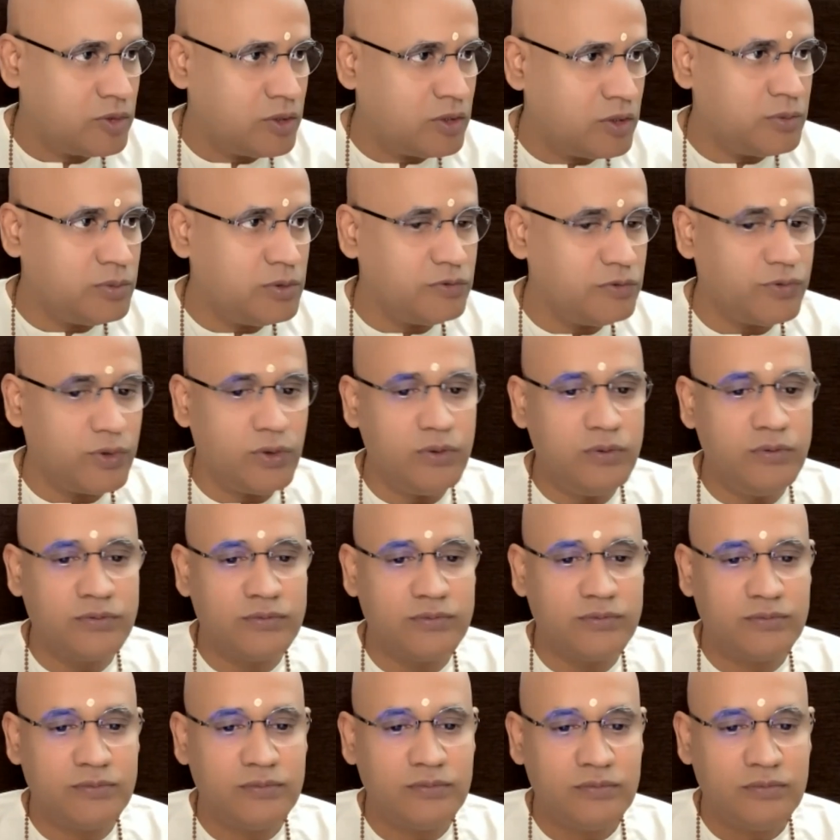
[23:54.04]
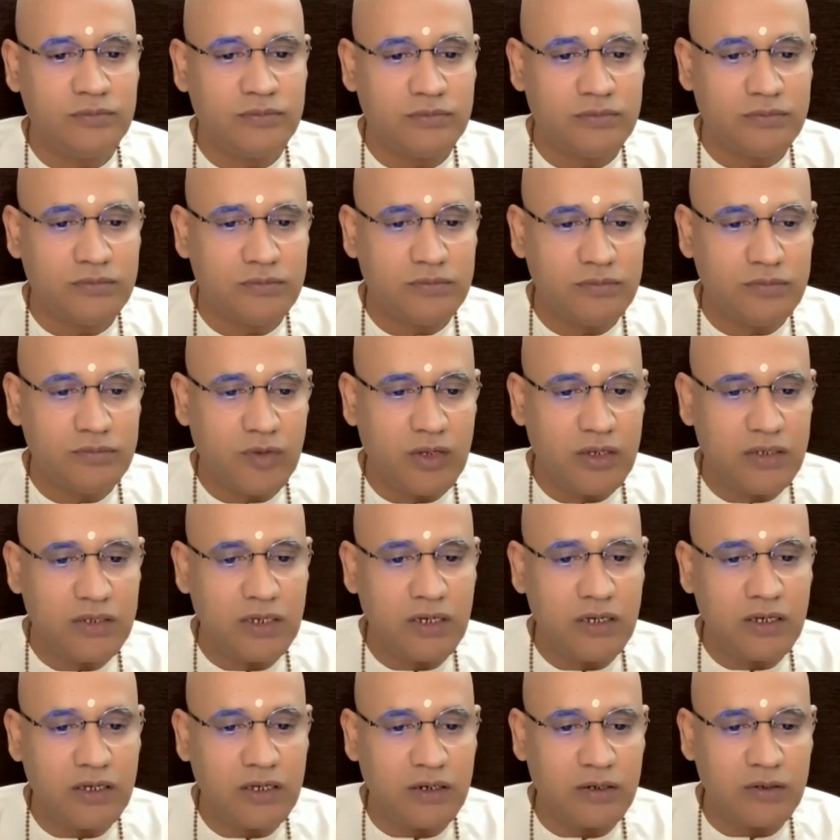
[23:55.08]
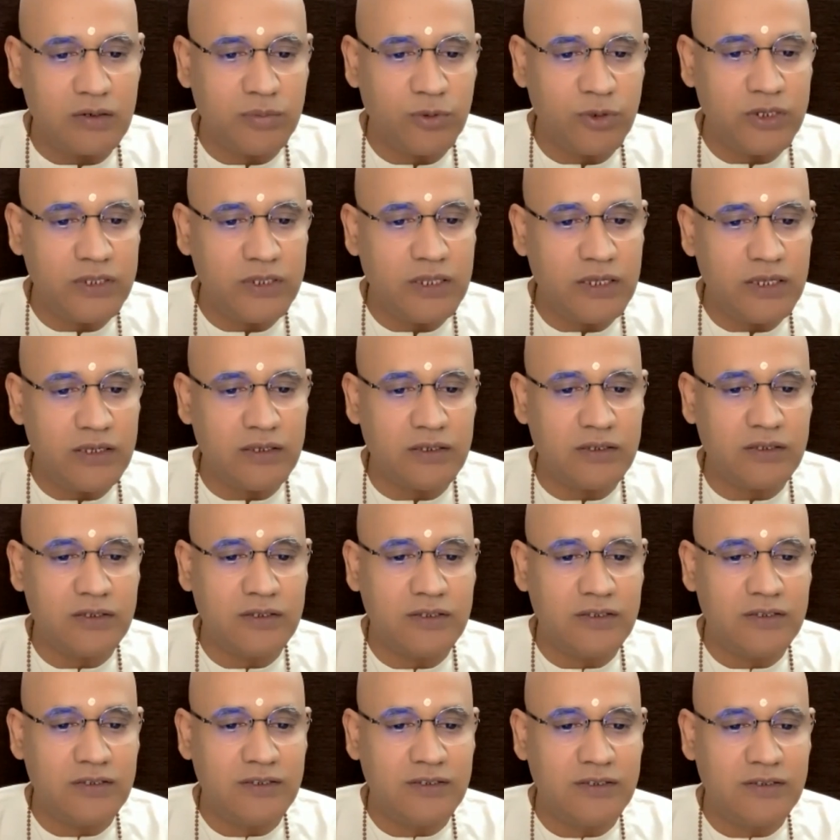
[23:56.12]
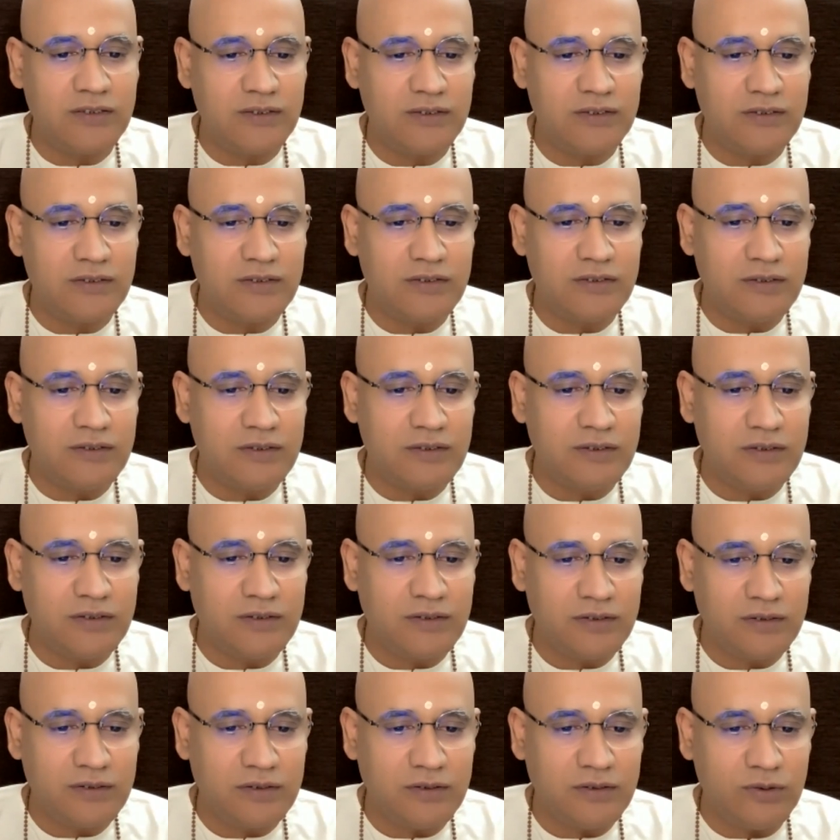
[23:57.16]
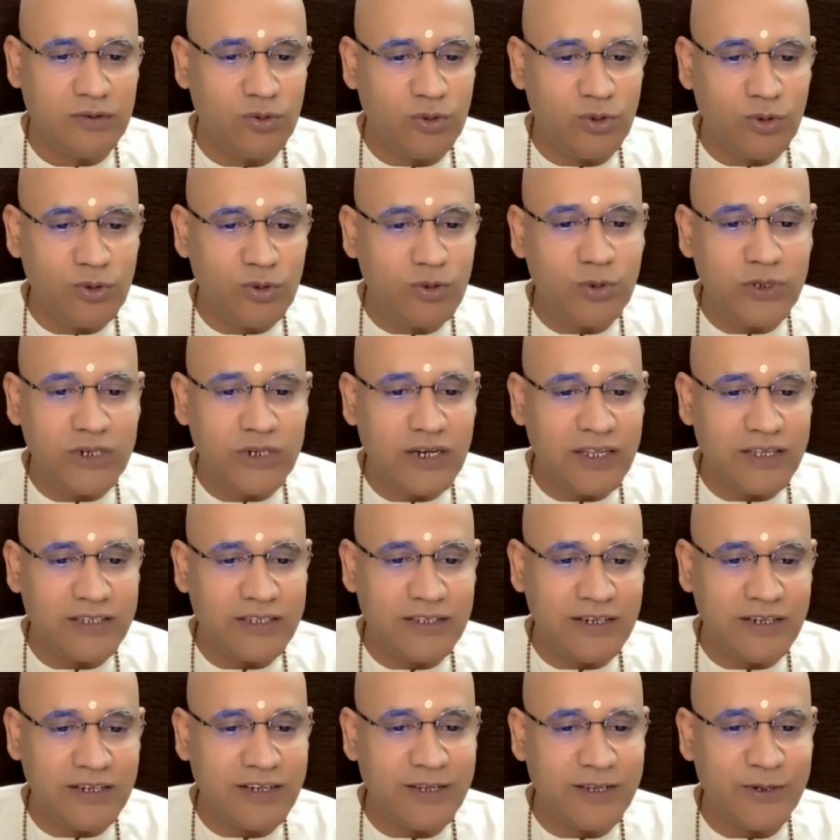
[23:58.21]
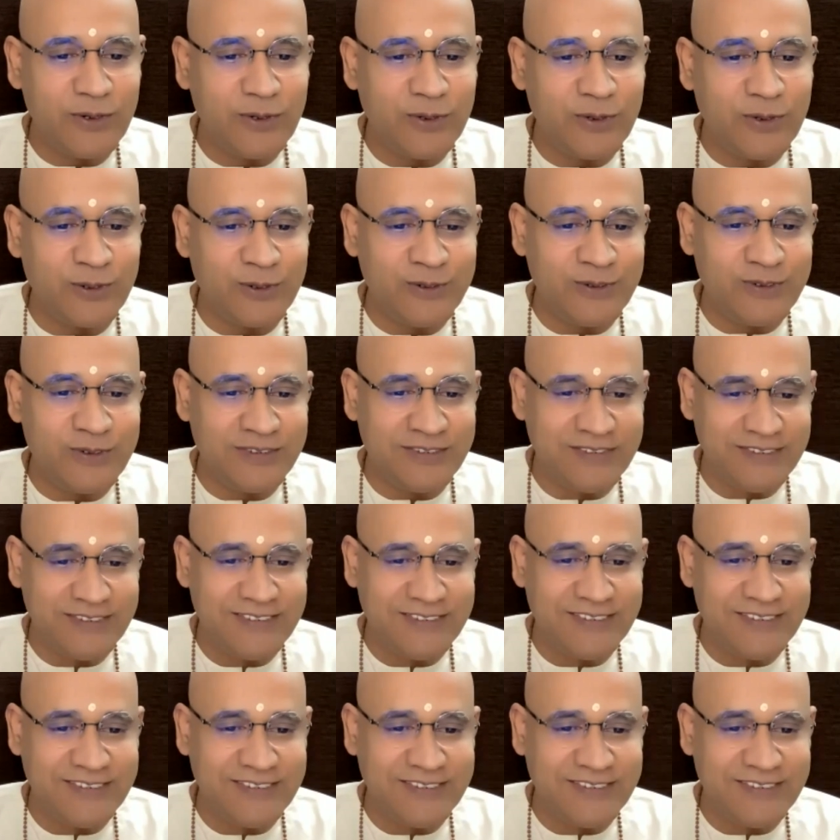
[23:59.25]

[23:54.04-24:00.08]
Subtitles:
Are you able to follow? Shankar, Purida? You don't do it like that, I know.